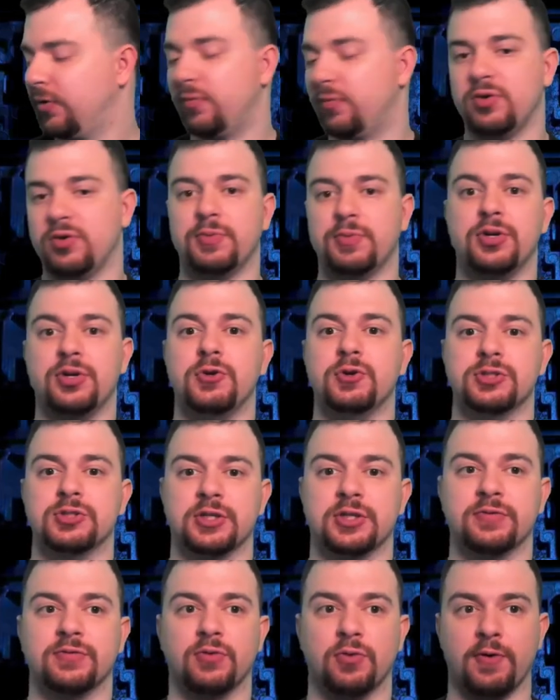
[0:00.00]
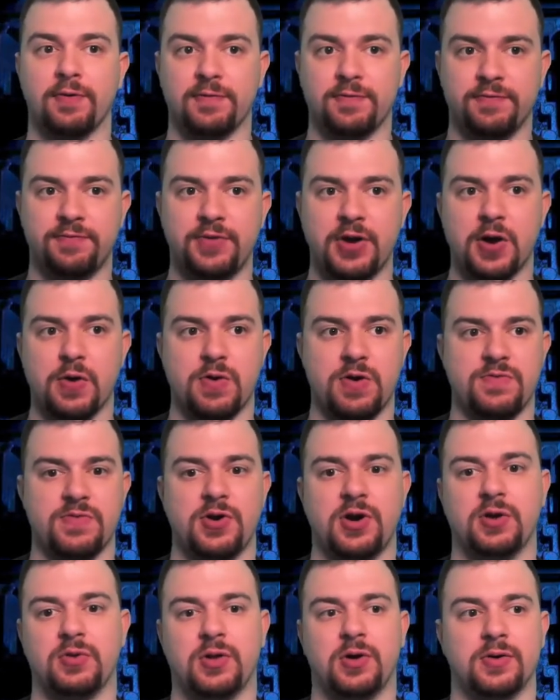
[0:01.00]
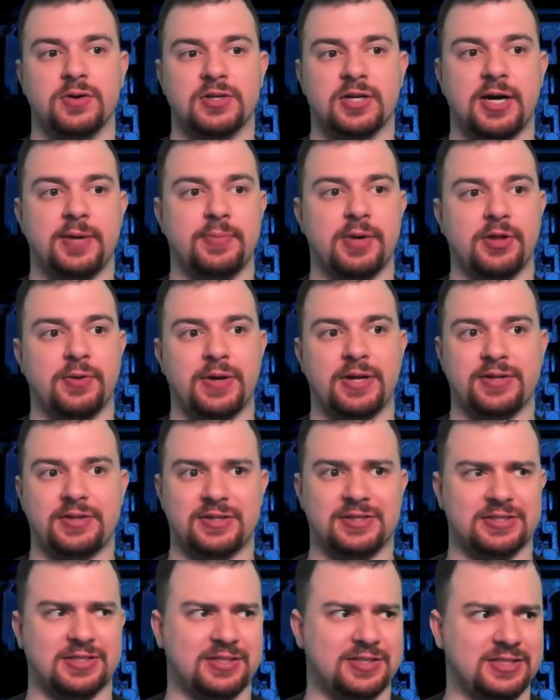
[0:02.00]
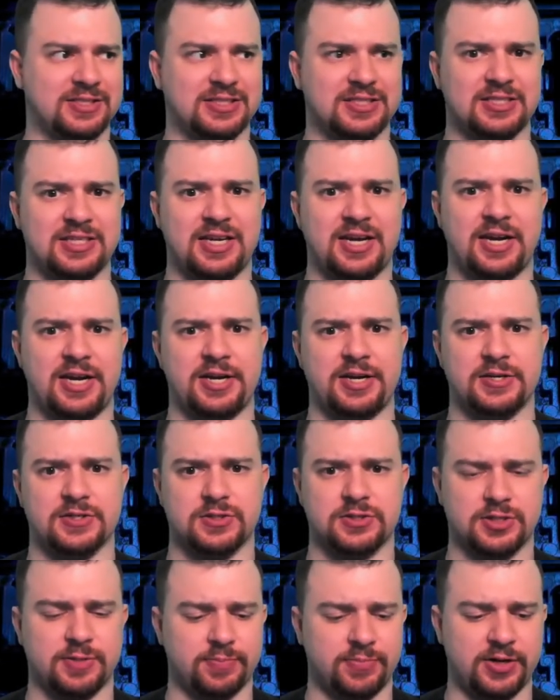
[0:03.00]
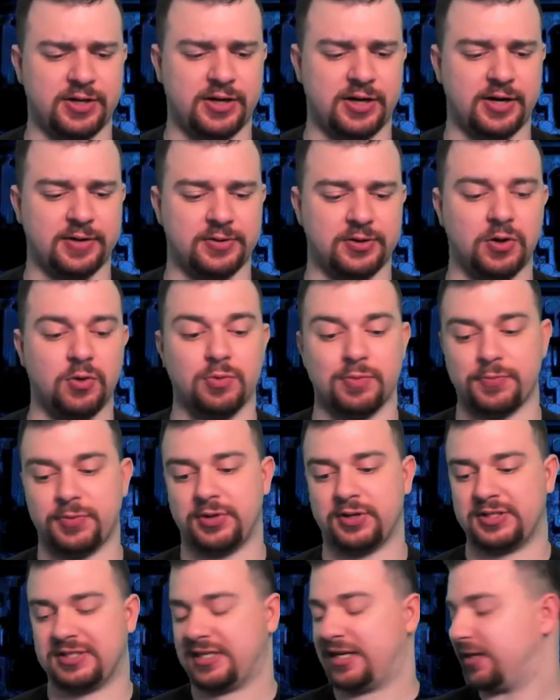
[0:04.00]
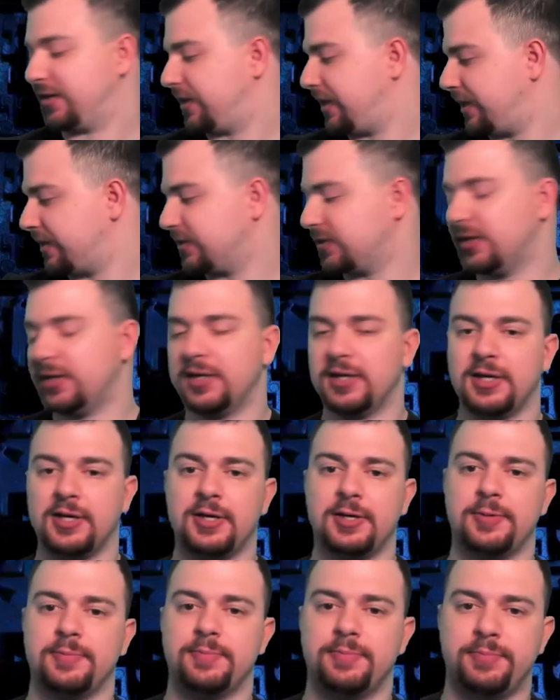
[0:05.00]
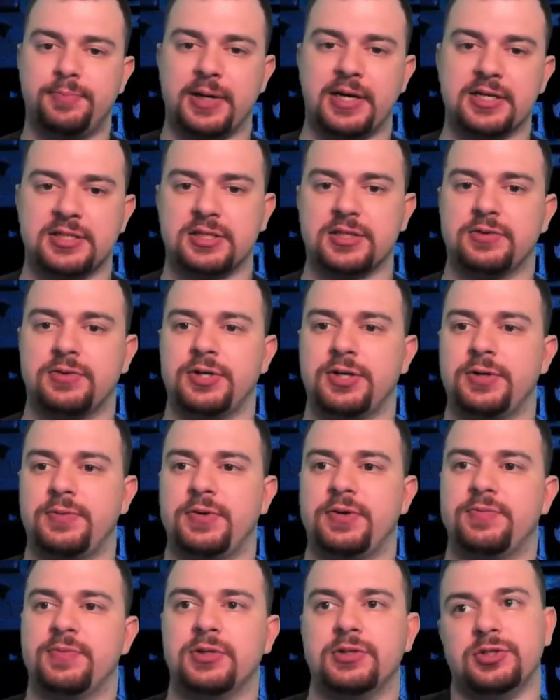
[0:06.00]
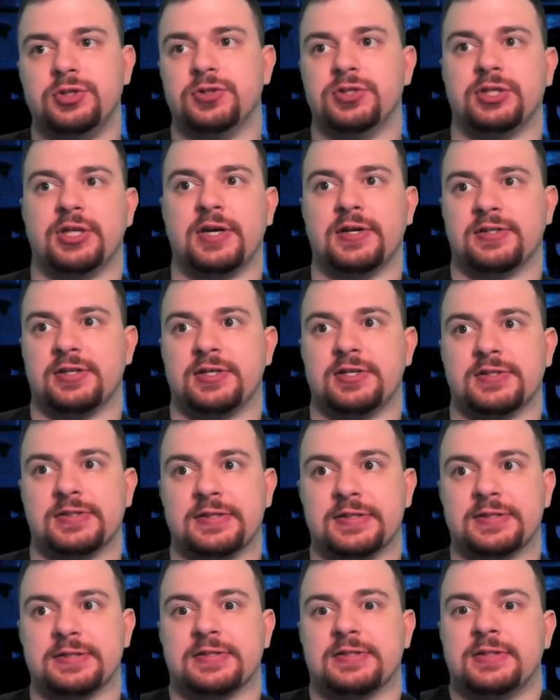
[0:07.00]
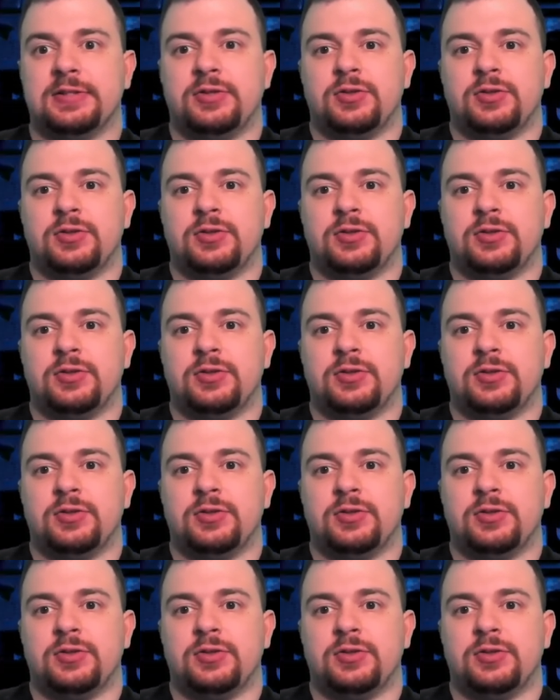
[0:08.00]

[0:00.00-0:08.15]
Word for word: We've been using it for a very, very long time, by the way. I think it's like since the 80s or something. I don't remember the exact dates. Basically, we've been using x86